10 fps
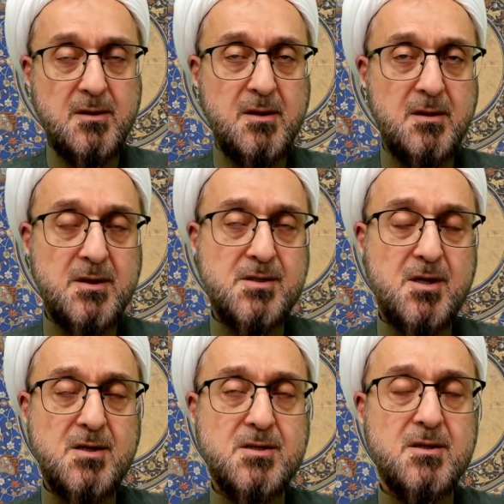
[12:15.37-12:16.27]

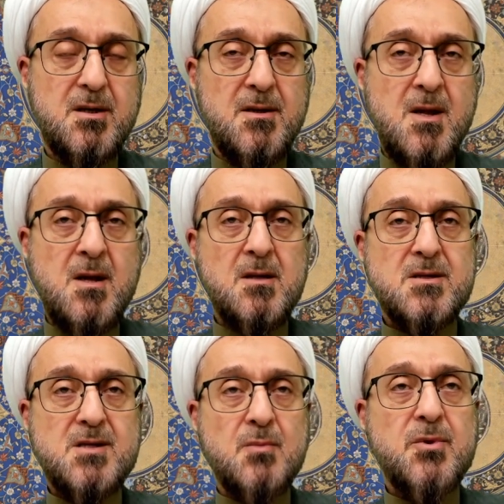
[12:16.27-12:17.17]
discuss
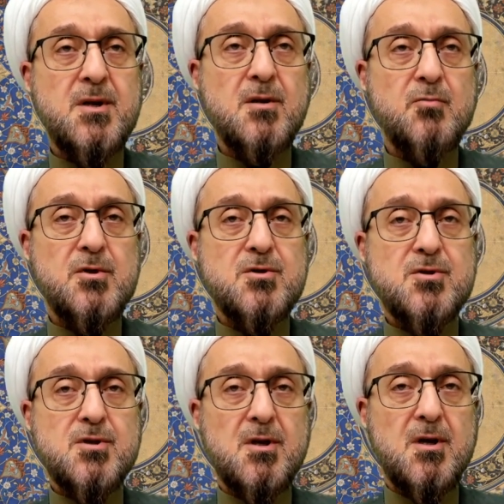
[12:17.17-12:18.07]
something
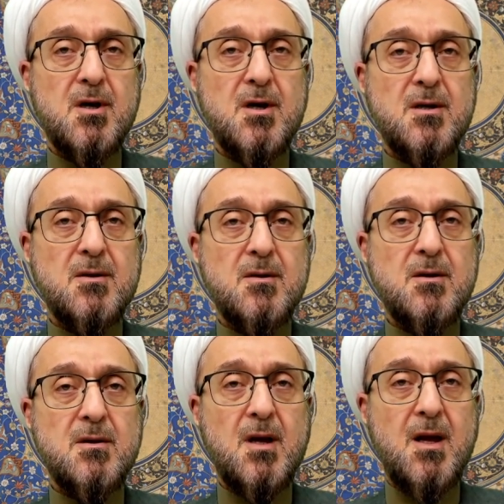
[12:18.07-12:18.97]
which
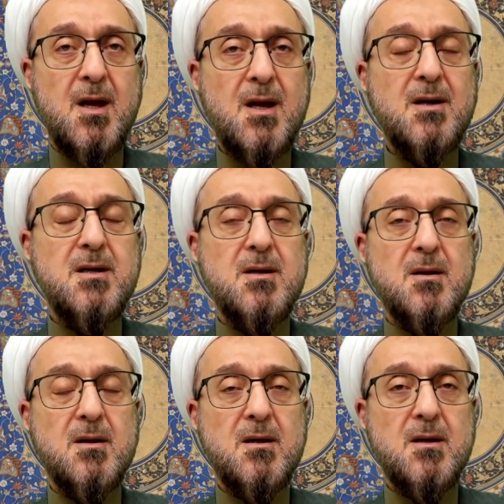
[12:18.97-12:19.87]
the early
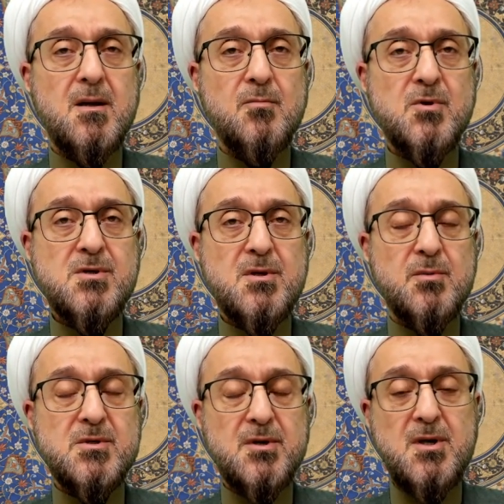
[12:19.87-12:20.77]

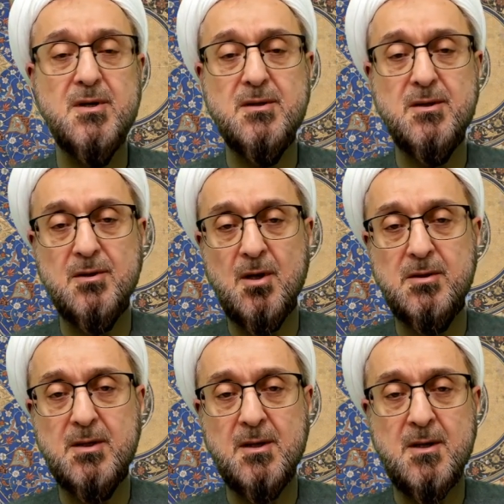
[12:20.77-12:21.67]
Muslims really did
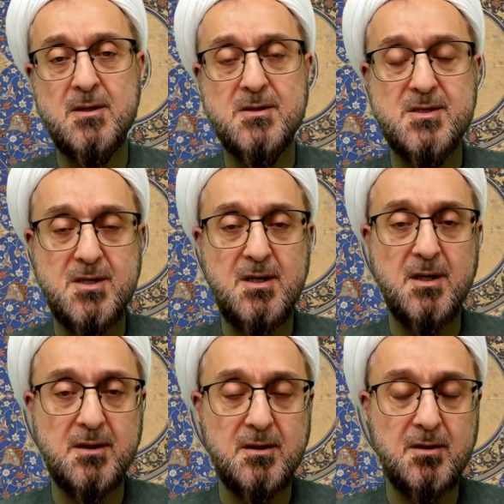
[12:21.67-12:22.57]
not see
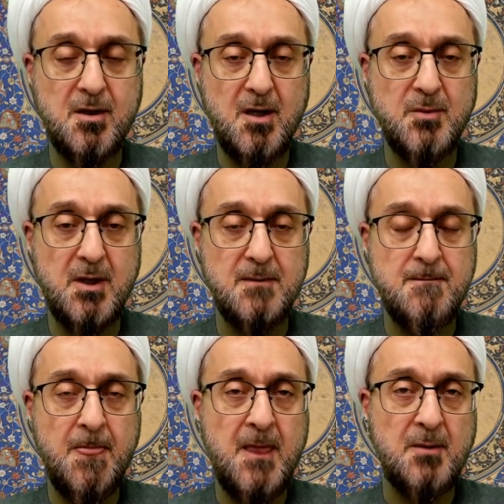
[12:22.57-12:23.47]
it coming,
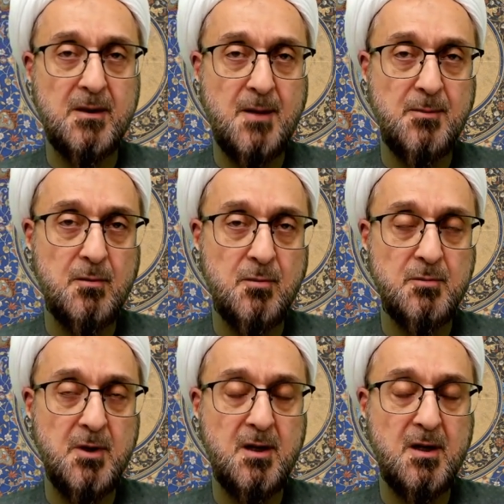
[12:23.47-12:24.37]
but Amir
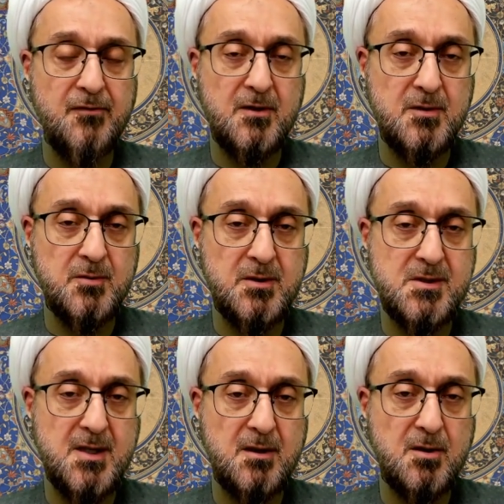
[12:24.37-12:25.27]
al-Mu'mineen and Fatima
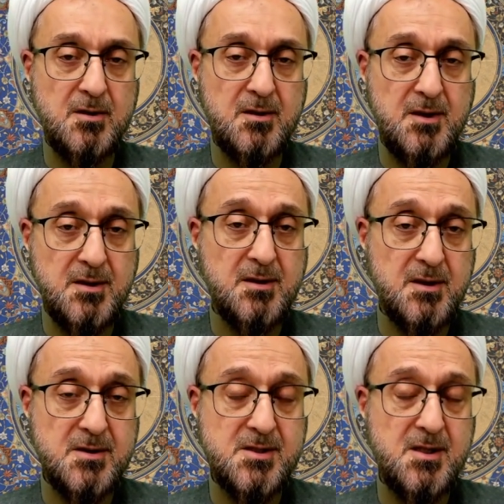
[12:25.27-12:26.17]
al-Zahra did
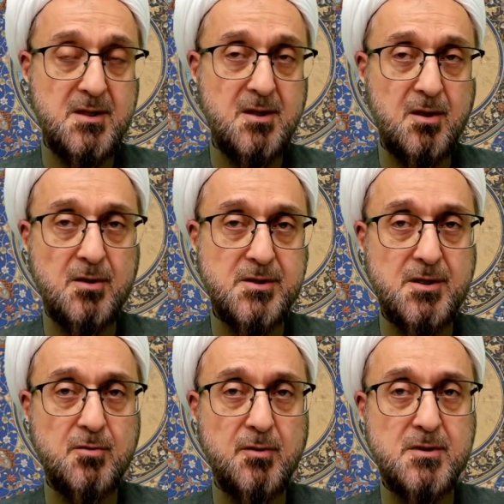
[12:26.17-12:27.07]
see the
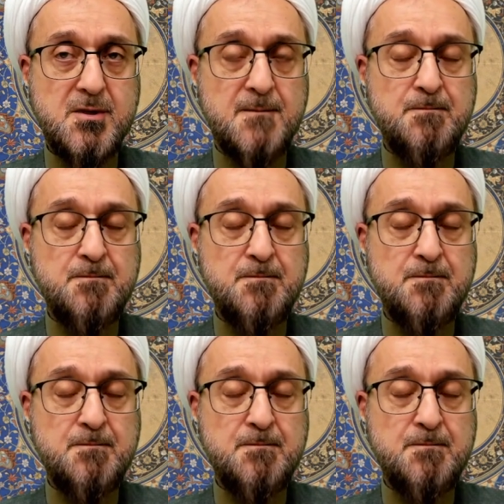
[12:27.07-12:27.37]
consequence